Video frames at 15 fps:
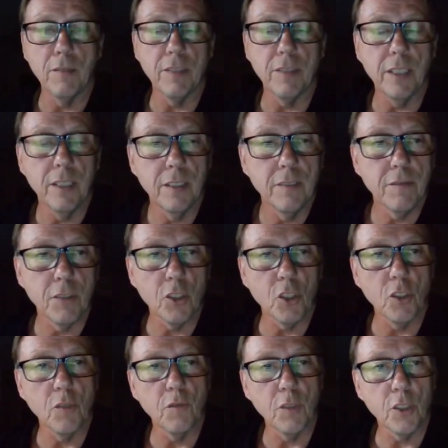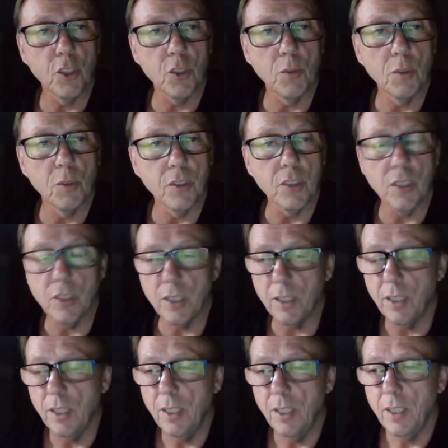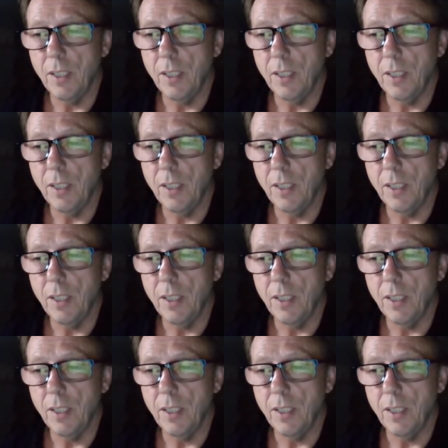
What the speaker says: of it for sure. As you said,